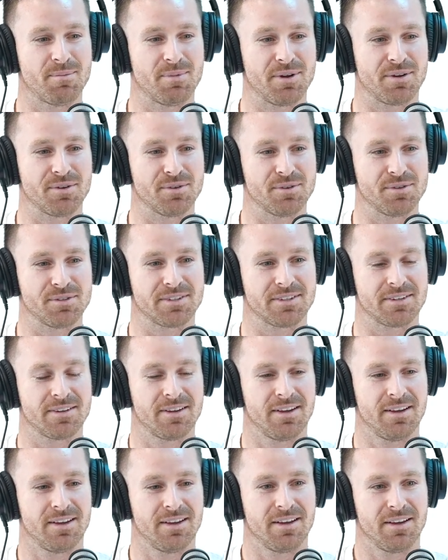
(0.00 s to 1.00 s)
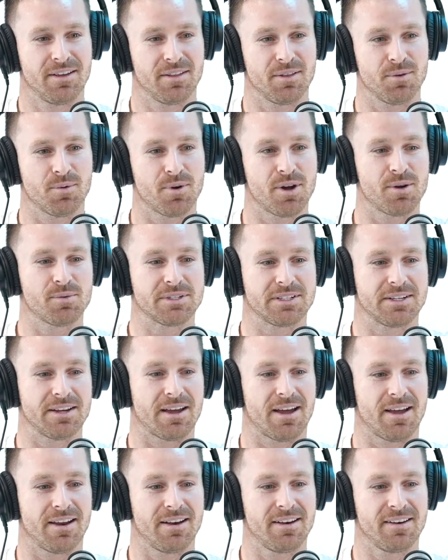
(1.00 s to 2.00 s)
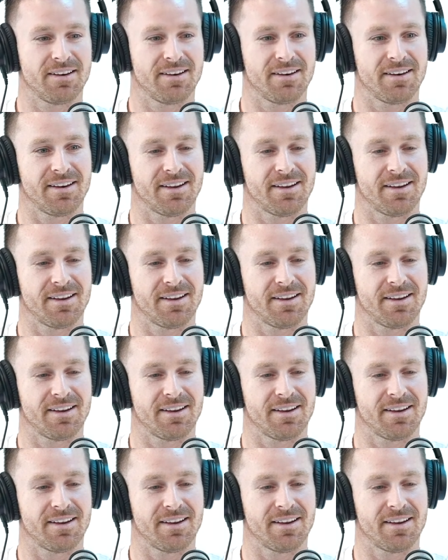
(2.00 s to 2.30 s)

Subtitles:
because the work was done.